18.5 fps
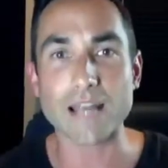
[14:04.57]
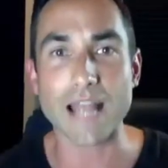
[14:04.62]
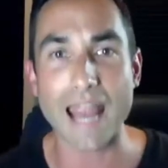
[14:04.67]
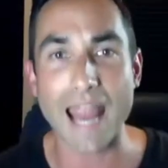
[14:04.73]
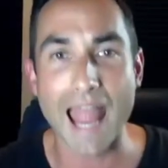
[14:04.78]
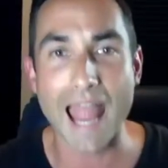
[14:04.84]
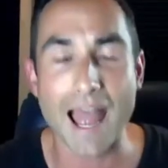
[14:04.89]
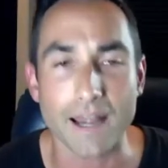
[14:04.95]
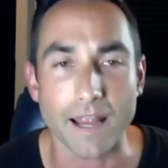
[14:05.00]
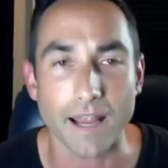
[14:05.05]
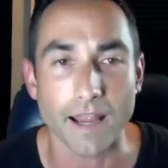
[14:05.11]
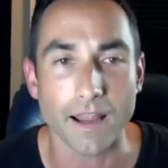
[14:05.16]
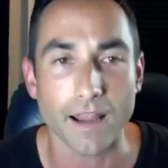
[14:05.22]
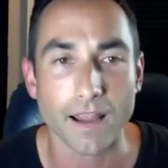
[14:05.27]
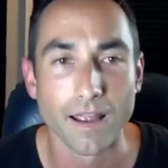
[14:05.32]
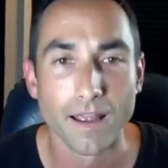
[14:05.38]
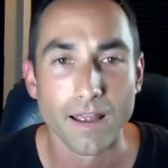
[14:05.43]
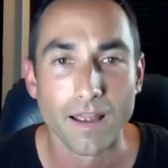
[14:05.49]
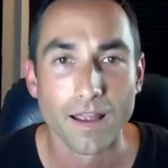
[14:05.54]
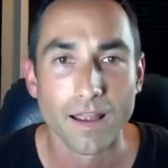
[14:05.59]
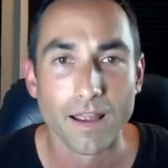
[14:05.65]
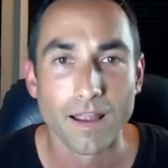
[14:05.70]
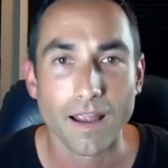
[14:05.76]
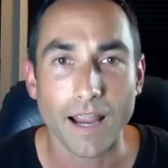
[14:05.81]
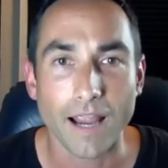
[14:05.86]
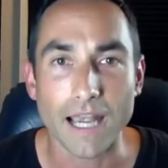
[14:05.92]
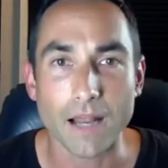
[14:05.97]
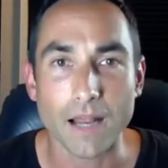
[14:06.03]
I had it.
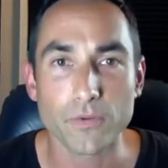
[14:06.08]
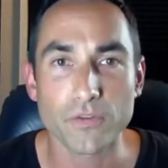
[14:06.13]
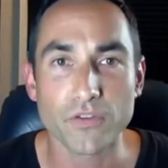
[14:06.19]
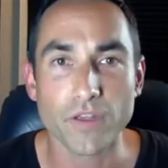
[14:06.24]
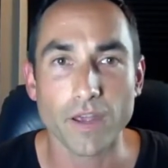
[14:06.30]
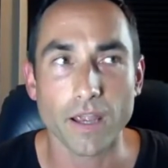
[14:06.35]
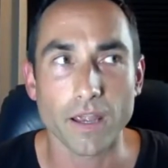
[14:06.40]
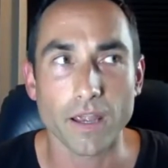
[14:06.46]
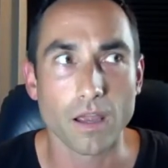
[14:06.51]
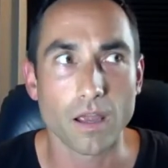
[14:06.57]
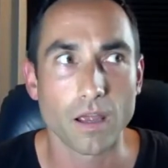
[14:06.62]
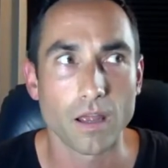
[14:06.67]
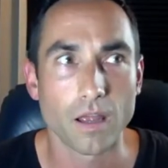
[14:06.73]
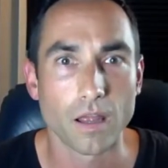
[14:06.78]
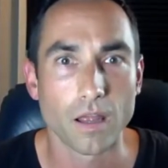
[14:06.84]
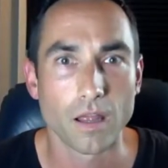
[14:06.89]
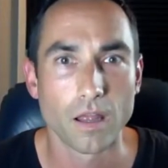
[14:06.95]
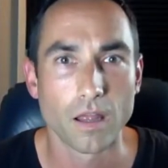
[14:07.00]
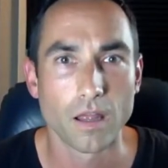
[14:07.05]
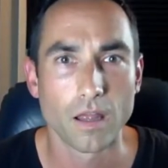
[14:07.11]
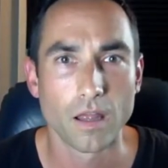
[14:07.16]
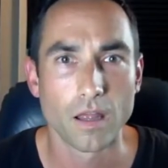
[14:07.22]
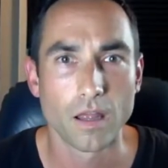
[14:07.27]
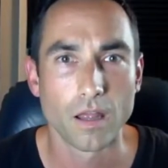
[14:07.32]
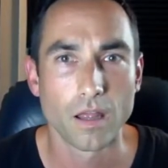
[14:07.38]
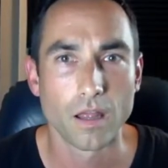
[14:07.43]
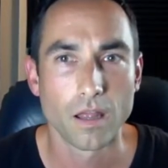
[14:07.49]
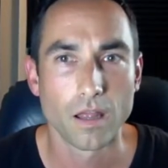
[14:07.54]
And I was like,
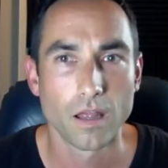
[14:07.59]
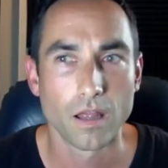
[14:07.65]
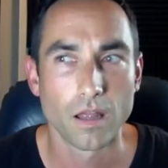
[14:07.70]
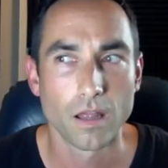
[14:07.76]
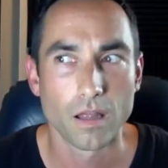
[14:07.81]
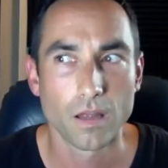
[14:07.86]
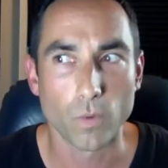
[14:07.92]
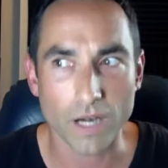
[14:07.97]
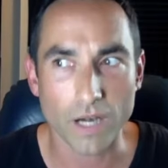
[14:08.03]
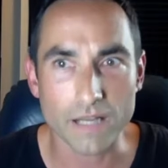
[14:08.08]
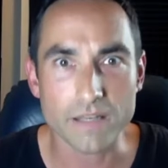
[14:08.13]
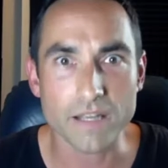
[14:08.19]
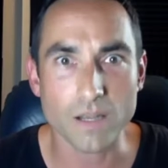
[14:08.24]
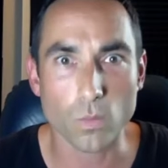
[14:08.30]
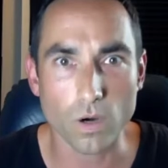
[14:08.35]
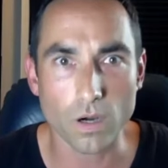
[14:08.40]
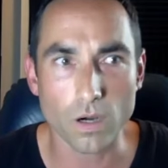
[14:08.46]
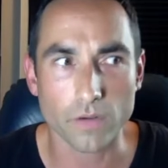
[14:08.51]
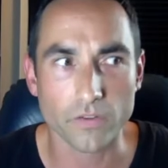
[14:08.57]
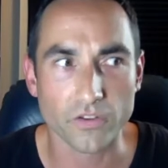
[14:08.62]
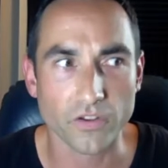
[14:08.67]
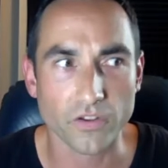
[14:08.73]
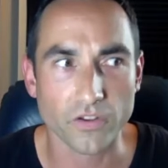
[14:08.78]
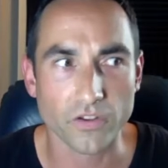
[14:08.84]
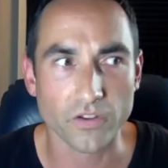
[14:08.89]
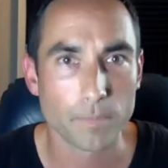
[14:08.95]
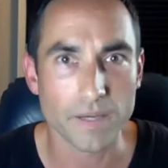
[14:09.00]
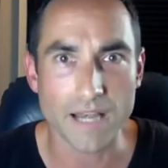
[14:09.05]
what I did worked,
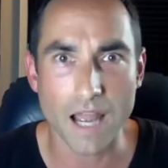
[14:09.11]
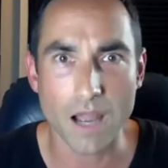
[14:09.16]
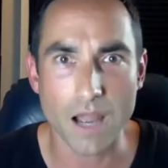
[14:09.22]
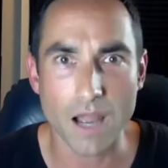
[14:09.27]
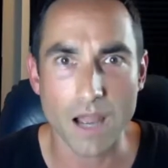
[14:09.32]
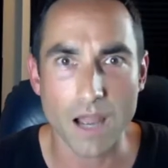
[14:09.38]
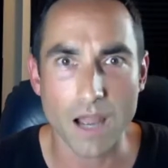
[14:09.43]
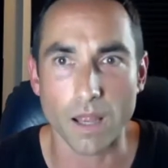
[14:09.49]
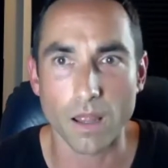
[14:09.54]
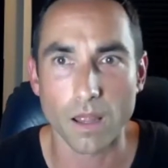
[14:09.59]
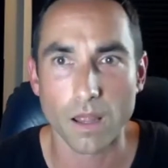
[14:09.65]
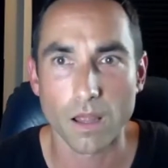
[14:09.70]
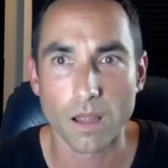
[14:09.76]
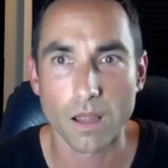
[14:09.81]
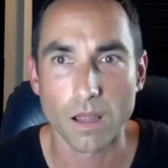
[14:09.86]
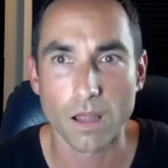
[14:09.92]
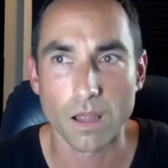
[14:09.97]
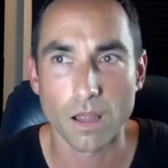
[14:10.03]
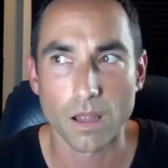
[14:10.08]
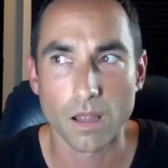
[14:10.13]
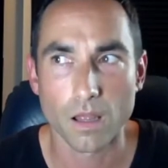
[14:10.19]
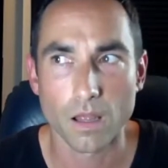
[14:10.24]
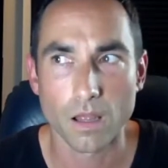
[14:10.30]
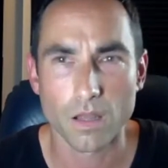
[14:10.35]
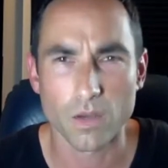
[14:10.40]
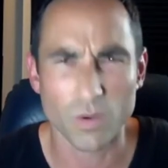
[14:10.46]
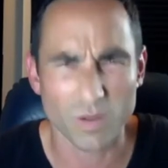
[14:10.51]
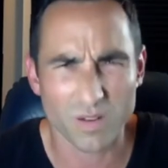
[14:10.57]
but now what?
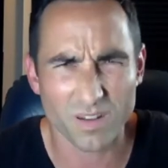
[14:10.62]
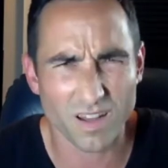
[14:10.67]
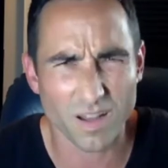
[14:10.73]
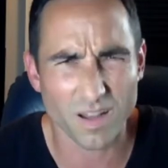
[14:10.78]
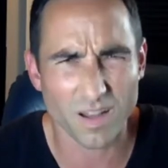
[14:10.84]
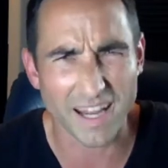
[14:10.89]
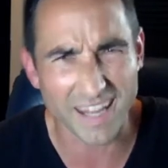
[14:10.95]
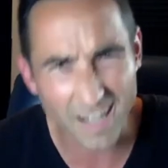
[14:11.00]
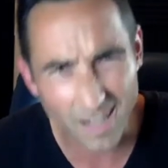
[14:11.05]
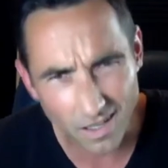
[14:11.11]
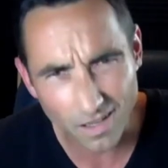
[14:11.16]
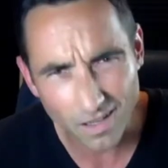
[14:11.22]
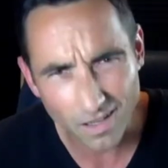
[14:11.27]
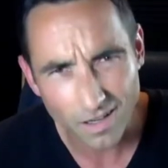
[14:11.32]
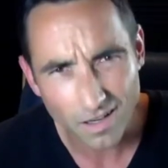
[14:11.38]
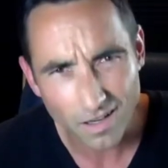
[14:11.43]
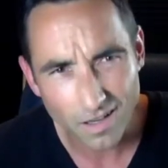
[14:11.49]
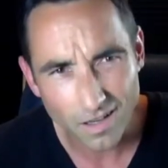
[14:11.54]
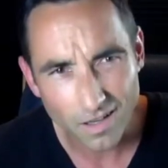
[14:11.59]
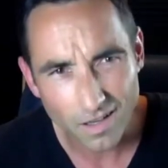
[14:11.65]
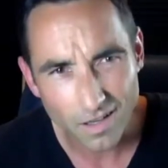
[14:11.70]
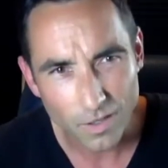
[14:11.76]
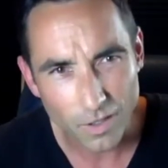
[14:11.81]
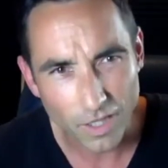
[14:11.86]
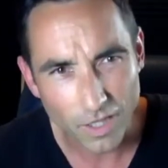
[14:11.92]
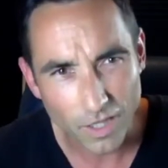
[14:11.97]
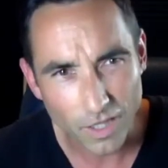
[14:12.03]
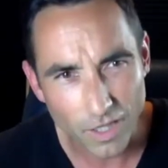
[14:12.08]
Am I here?
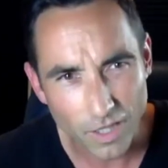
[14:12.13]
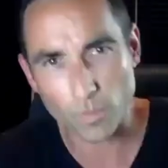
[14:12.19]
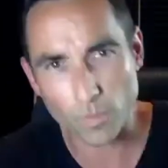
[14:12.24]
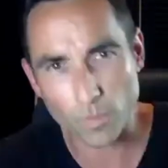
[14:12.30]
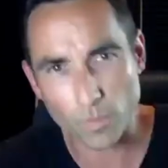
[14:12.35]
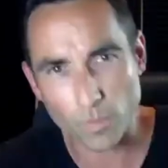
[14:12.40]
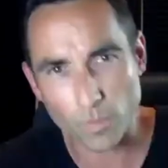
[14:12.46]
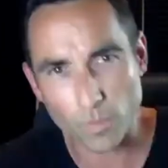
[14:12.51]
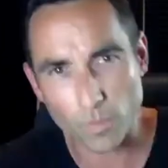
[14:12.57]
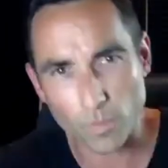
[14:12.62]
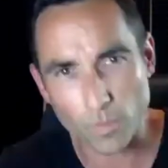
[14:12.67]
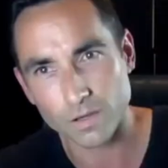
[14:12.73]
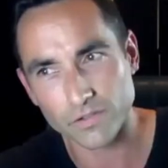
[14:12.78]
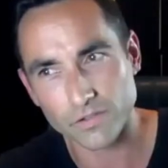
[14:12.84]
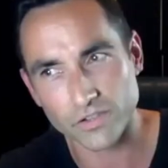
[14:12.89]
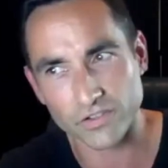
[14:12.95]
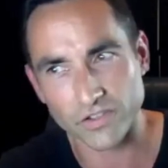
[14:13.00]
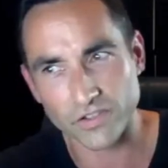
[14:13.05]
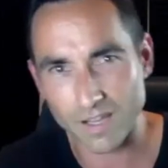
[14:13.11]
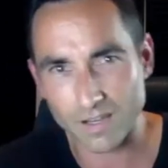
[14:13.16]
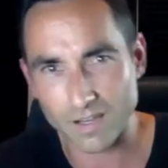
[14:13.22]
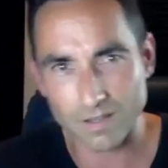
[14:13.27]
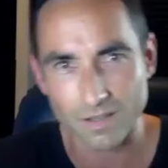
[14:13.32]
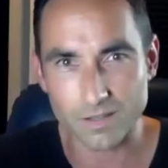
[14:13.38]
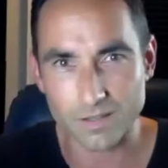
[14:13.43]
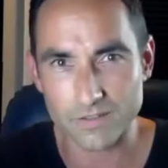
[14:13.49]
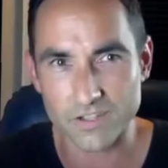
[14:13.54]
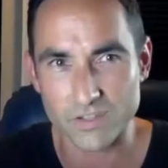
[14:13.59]
Like, where do I go? Is this it?
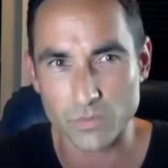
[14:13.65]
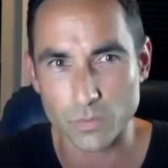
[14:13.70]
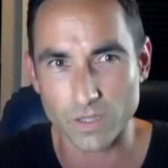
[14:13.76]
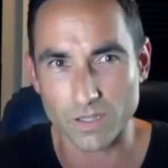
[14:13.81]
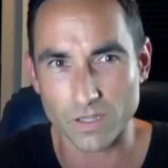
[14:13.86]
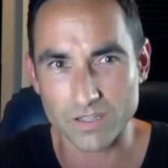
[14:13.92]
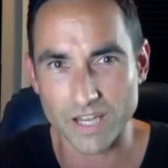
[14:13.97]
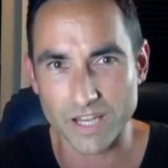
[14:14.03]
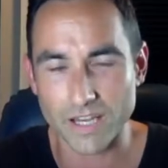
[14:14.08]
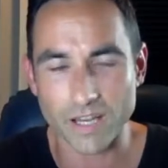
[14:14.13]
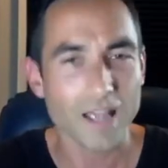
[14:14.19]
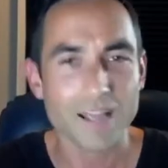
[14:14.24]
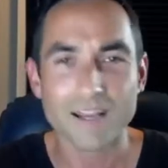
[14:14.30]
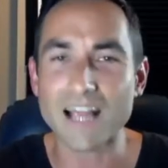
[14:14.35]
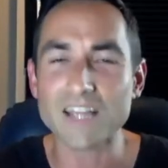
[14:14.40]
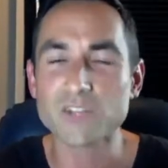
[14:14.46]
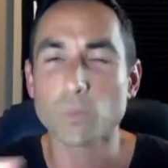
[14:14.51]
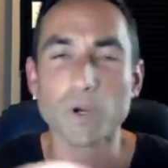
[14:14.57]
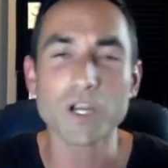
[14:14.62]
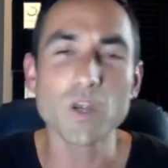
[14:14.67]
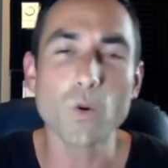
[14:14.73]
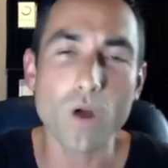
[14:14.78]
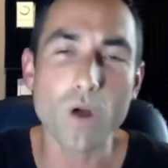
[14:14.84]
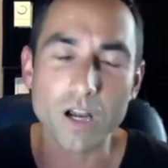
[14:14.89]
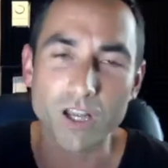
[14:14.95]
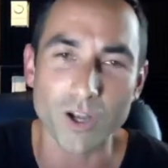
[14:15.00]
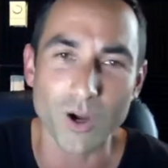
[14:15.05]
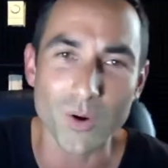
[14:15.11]
Is this what it looks like? Guys, where you
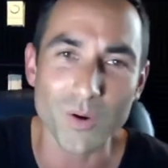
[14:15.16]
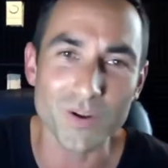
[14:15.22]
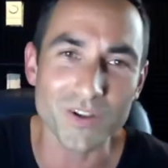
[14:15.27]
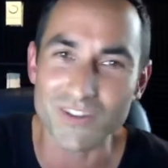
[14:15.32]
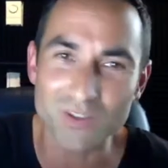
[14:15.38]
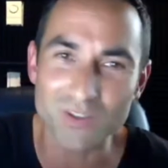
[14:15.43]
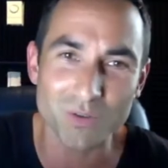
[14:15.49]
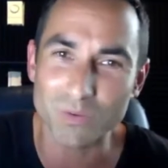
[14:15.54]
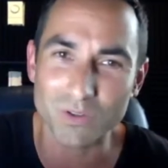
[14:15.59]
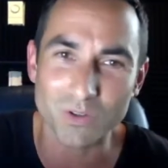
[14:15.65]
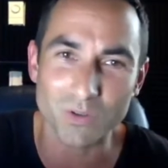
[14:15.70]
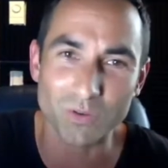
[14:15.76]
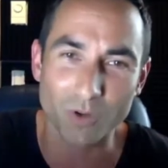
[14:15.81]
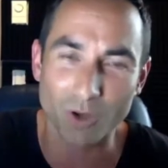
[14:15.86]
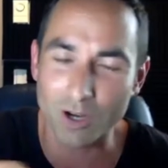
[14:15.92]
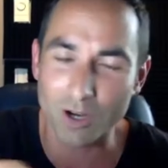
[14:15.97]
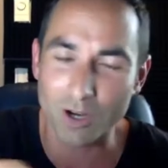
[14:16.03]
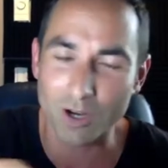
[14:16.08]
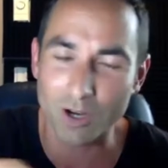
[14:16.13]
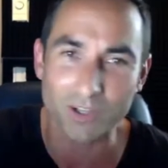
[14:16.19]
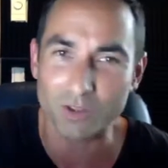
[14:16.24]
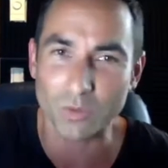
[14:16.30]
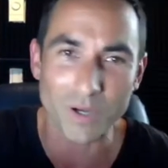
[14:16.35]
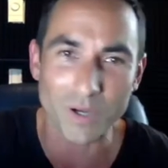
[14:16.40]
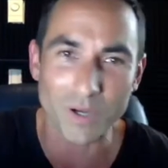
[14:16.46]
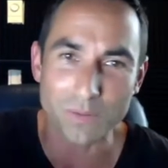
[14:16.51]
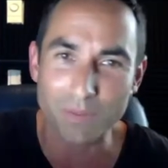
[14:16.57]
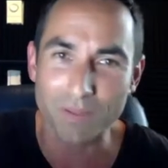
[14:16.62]
want to go isn't going to look the way
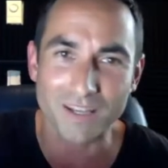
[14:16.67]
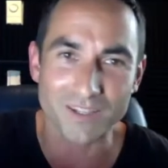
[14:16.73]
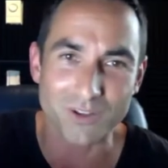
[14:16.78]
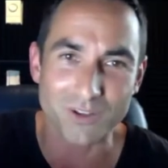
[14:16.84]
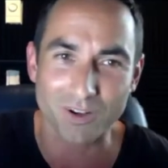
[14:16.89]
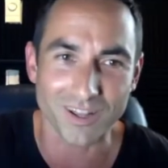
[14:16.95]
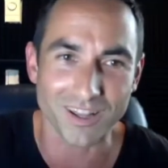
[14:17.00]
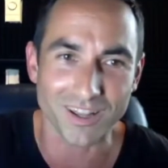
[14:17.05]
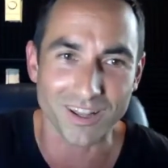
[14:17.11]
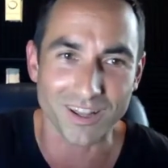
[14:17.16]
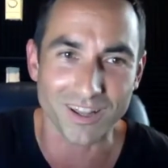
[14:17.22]
you think it's going to look.